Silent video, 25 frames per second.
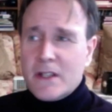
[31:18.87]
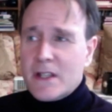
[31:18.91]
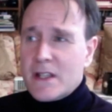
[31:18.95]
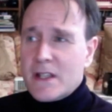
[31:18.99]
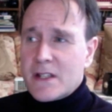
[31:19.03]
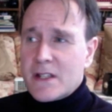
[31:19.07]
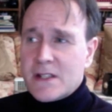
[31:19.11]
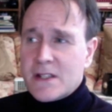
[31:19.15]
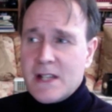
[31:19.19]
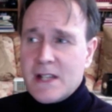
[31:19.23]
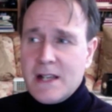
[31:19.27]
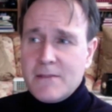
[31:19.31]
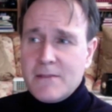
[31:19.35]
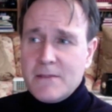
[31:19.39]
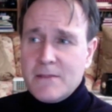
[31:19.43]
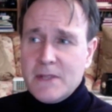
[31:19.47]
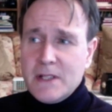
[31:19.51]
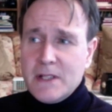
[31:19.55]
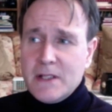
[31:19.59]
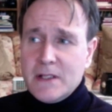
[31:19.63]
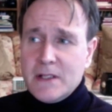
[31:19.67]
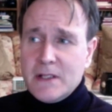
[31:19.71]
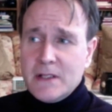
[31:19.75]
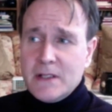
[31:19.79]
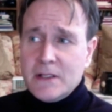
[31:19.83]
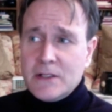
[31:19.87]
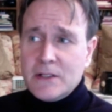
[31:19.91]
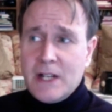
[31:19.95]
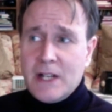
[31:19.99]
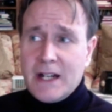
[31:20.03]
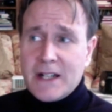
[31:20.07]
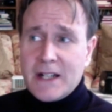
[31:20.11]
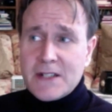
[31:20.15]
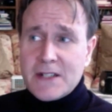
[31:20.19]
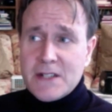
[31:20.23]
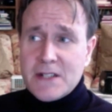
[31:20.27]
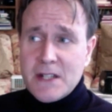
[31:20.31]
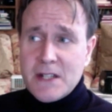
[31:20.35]
Some
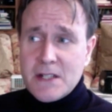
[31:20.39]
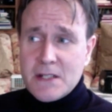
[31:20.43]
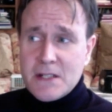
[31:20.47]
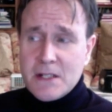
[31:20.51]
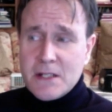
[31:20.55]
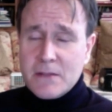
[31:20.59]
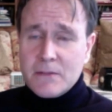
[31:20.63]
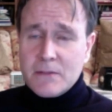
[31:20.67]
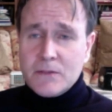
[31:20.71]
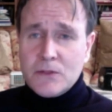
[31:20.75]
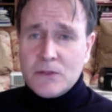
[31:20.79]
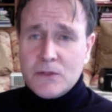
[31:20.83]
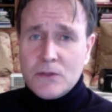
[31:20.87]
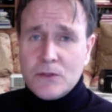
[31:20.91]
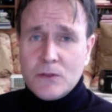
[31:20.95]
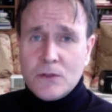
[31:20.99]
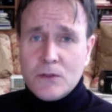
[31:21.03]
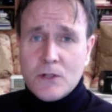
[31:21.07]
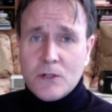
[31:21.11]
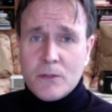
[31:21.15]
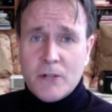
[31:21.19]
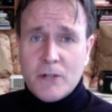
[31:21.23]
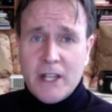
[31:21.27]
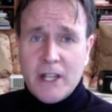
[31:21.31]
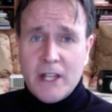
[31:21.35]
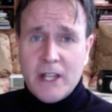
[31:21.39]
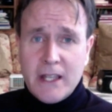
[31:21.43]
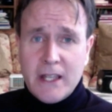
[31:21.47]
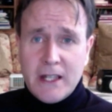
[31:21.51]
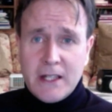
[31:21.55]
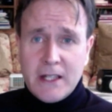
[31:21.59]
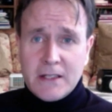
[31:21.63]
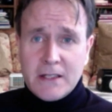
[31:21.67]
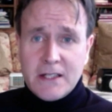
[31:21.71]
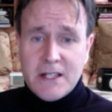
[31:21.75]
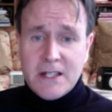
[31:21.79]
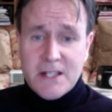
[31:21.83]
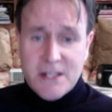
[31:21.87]
dark system to
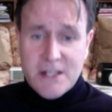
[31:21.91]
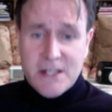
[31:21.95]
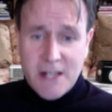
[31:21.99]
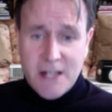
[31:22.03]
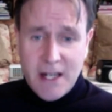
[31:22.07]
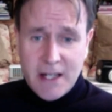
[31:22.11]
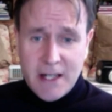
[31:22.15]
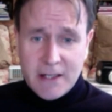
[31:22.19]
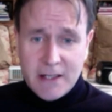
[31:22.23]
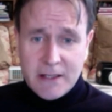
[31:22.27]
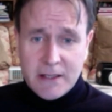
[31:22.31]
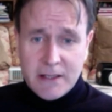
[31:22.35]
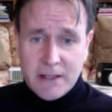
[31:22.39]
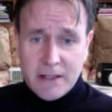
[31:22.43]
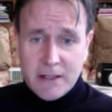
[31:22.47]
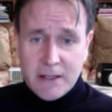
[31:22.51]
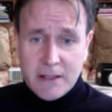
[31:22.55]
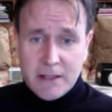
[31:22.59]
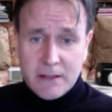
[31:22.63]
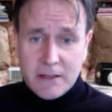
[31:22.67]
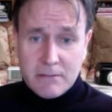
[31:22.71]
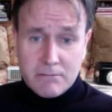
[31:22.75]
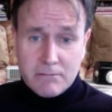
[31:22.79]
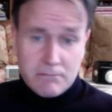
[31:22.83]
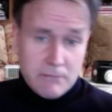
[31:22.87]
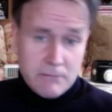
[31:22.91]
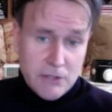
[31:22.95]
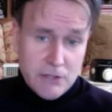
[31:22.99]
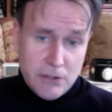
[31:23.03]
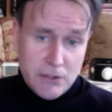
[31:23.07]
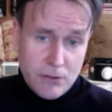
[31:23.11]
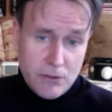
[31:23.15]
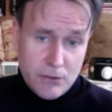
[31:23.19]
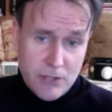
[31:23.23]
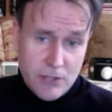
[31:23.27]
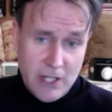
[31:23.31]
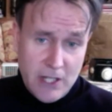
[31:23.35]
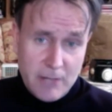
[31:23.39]
communicate inside the,
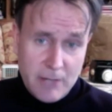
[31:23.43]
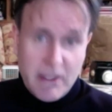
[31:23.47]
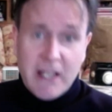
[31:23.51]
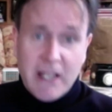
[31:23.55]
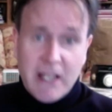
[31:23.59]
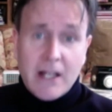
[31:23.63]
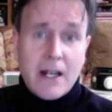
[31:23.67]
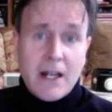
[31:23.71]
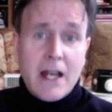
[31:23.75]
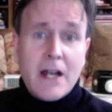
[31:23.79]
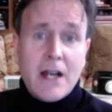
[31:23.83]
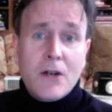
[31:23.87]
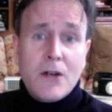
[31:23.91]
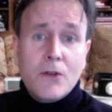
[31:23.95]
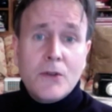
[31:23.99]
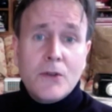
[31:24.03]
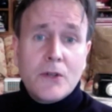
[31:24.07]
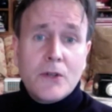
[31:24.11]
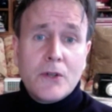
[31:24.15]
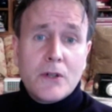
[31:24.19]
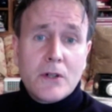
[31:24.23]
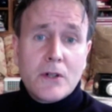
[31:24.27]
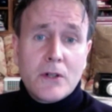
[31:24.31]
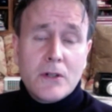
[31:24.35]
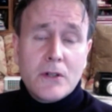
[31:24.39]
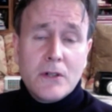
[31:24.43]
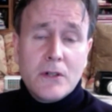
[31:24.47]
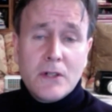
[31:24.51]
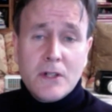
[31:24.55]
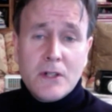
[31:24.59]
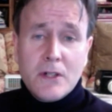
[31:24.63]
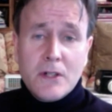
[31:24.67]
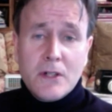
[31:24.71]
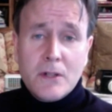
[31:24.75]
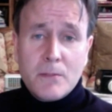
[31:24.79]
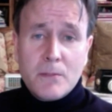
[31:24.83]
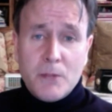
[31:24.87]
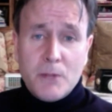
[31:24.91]
you say, BIM cloud or
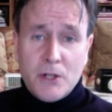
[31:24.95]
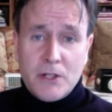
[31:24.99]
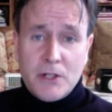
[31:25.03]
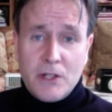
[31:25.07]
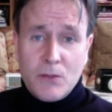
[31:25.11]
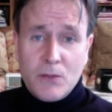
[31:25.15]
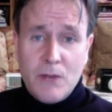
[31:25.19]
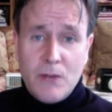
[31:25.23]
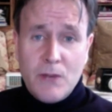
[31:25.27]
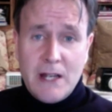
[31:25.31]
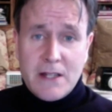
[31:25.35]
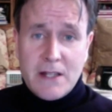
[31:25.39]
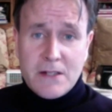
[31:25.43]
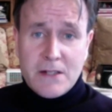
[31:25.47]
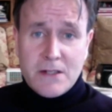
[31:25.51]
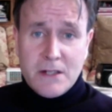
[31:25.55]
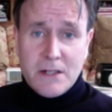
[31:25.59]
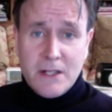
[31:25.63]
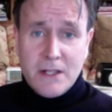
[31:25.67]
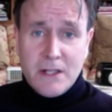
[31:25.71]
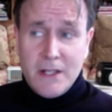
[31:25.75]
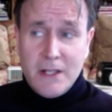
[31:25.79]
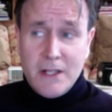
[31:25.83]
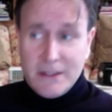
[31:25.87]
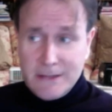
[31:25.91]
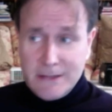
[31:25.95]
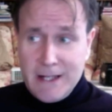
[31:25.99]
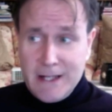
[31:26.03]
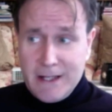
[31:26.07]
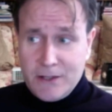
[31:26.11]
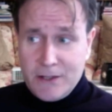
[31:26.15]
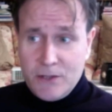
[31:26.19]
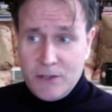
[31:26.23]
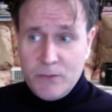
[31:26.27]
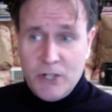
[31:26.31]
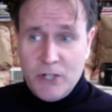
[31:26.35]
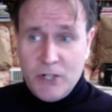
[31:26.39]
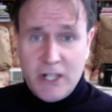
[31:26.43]
project-wise. Direct
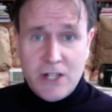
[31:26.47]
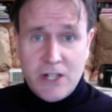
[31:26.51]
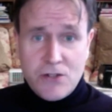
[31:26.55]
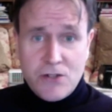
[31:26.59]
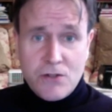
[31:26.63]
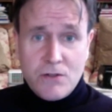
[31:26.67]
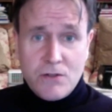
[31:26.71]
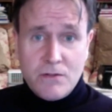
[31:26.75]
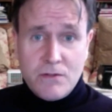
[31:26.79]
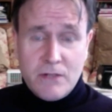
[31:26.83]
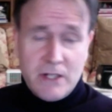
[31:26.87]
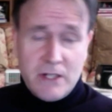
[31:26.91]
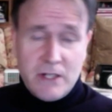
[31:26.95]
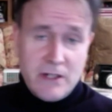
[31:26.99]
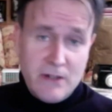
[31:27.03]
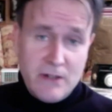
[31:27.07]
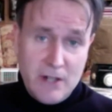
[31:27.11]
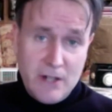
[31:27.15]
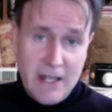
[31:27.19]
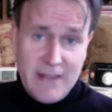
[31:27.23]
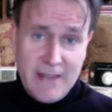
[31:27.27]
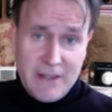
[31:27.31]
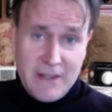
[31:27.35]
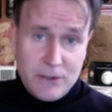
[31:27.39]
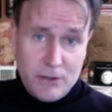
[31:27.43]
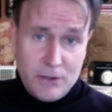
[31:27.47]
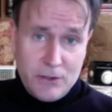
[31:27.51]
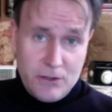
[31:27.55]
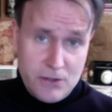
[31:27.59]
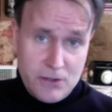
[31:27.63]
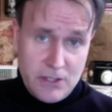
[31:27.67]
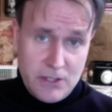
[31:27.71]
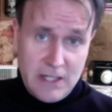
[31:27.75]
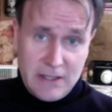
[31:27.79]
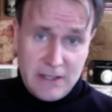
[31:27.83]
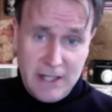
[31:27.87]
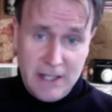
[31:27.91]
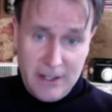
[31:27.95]
communication editors
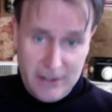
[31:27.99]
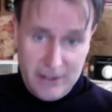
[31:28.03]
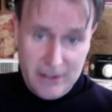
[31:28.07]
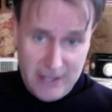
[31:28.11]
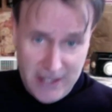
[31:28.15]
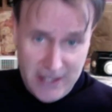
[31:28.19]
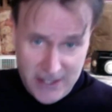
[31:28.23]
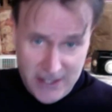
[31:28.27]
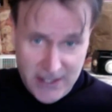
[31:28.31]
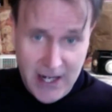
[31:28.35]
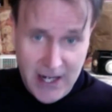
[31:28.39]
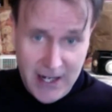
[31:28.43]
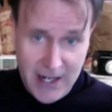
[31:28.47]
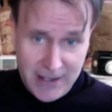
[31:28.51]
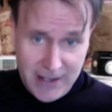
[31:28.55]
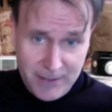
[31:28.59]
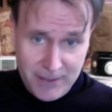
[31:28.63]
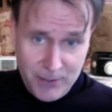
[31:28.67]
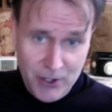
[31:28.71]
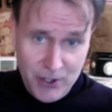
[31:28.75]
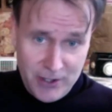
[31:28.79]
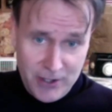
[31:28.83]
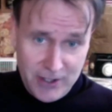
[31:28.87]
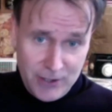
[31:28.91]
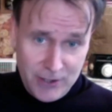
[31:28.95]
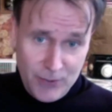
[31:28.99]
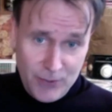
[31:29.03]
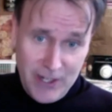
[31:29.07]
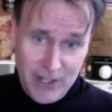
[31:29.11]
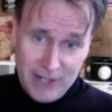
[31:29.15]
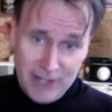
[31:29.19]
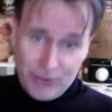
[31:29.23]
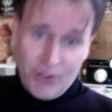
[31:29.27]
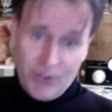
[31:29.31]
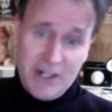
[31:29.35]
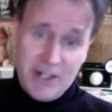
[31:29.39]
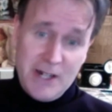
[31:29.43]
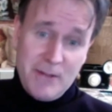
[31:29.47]
that are inside the project. We are
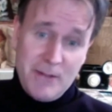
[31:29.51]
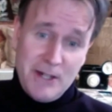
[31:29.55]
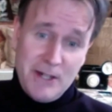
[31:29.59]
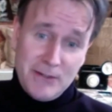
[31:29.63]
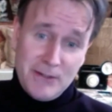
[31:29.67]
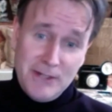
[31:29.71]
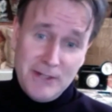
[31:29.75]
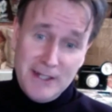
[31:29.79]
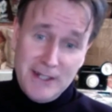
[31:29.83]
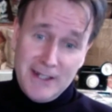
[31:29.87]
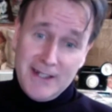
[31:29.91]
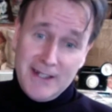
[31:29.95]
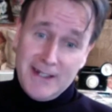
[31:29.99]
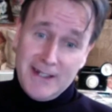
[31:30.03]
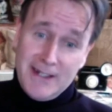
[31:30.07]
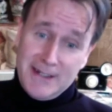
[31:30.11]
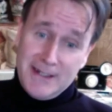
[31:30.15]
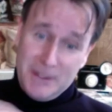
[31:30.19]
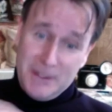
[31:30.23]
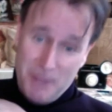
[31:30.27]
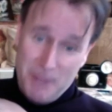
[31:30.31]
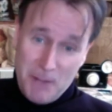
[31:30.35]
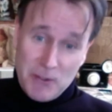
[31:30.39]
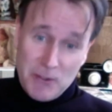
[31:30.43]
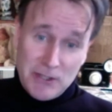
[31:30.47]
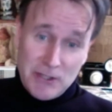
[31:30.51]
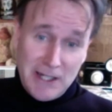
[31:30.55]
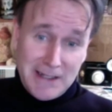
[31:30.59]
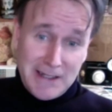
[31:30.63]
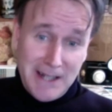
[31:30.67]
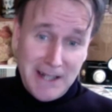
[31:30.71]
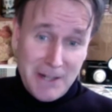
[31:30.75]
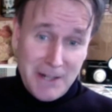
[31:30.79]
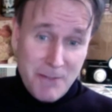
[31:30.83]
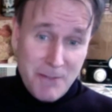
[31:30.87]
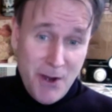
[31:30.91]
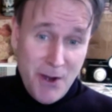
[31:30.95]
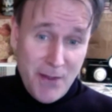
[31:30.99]
talking about the people that
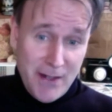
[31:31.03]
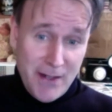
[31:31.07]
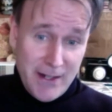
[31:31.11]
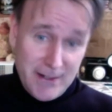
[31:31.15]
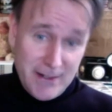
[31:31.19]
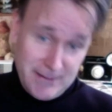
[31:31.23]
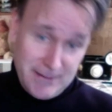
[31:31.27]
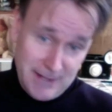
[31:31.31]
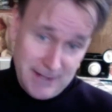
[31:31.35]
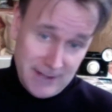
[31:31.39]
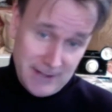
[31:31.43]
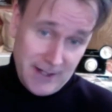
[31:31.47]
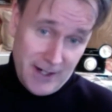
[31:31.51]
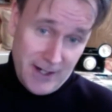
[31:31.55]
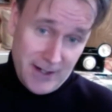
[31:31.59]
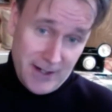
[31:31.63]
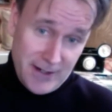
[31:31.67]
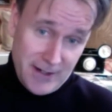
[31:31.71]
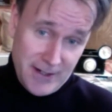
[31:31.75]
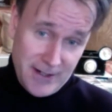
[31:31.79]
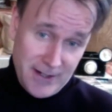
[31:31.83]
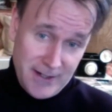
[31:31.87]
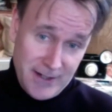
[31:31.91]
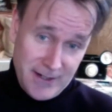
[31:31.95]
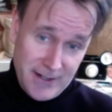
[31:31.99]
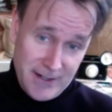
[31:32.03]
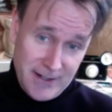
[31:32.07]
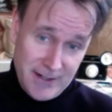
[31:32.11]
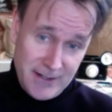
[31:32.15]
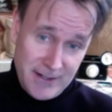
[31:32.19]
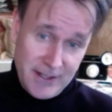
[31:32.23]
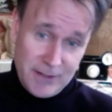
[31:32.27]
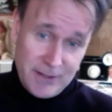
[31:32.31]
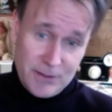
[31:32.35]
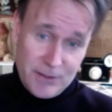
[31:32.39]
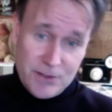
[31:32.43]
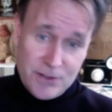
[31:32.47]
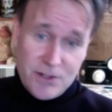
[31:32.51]
are modeling, that are
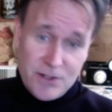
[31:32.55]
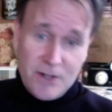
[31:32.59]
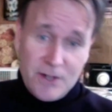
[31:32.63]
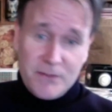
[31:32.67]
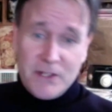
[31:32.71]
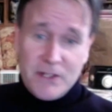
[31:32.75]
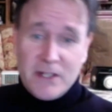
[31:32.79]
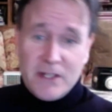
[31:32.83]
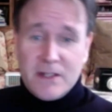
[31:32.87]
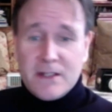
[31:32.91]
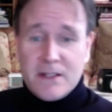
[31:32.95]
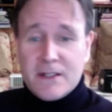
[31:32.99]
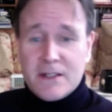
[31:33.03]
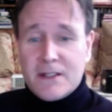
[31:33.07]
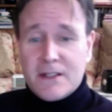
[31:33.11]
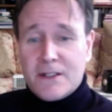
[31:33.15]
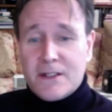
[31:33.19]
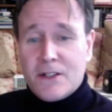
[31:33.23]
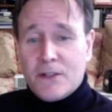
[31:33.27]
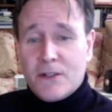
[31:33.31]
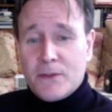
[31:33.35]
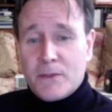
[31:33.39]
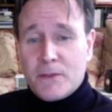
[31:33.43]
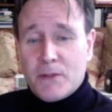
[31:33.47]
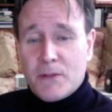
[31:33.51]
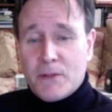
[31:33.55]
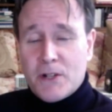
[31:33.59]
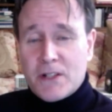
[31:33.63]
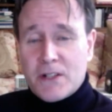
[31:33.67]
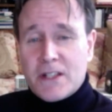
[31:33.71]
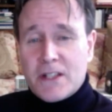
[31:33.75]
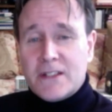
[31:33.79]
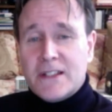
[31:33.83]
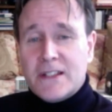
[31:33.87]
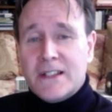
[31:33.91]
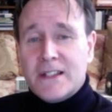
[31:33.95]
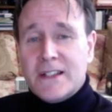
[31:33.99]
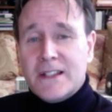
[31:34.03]
editors of the
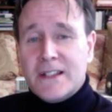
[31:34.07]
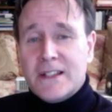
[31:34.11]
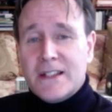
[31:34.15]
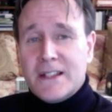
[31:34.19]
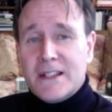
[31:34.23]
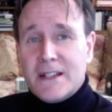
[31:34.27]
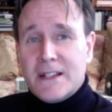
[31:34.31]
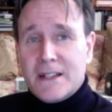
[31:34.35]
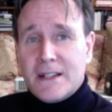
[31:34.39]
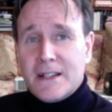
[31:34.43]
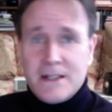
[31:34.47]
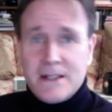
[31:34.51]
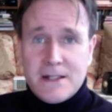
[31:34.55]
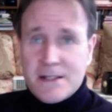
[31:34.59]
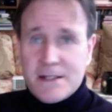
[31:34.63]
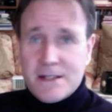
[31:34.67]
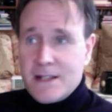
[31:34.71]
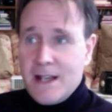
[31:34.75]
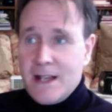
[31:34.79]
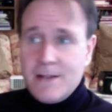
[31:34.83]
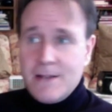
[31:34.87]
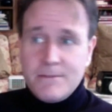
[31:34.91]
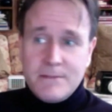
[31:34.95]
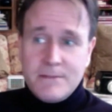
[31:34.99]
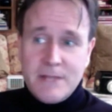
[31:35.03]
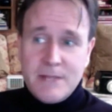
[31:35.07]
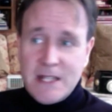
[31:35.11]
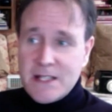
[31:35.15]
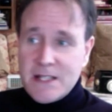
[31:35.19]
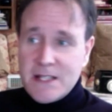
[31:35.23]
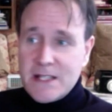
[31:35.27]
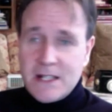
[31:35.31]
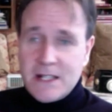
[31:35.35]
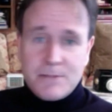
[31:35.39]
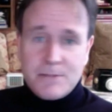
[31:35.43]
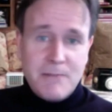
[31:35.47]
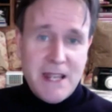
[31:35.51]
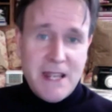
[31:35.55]
project. Some
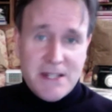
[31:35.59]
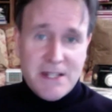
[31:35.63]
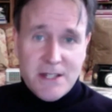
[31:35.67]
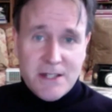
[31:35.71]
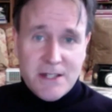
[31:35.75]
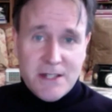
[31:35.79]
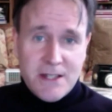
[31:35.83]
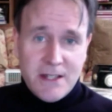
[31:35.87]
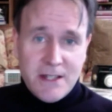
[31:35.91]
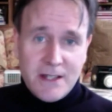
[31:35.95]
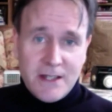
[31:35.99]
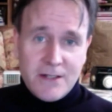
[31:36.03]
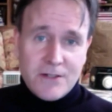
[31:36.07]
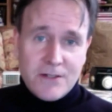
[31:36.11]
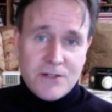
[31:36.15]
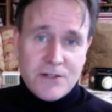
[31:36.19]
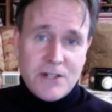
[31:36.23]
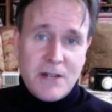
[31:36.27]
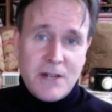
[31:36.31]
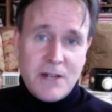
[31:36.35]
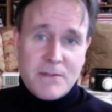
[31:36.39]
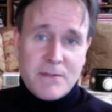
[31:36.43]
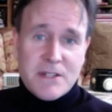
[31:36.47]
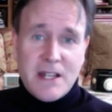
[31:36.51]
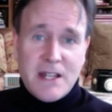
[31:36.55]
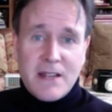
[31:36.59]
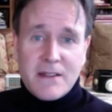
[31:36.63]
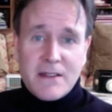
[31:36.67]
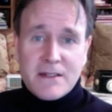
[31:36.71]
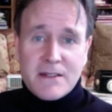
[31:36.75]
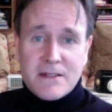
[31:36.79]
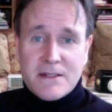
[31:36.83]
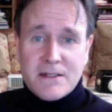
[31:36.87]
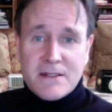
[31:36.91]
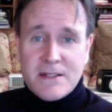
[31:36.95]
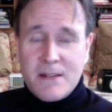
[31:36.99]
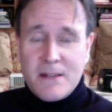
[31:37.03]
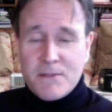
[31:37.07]
instant messaging or
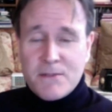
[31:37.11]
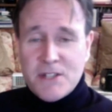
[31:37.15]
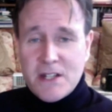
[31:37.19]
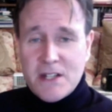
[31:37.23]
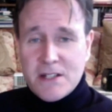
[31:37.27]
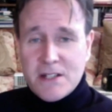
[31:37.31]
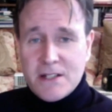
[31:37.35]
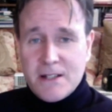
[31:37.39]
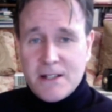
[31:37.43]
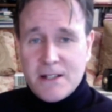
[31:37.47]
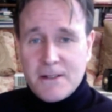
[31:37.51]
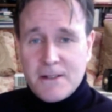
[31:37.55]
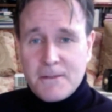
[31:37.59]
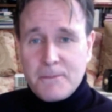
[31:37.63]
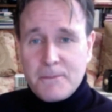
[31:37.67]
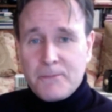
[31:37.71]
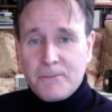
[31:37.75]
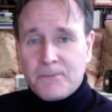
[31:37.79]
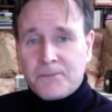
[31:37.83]
some system.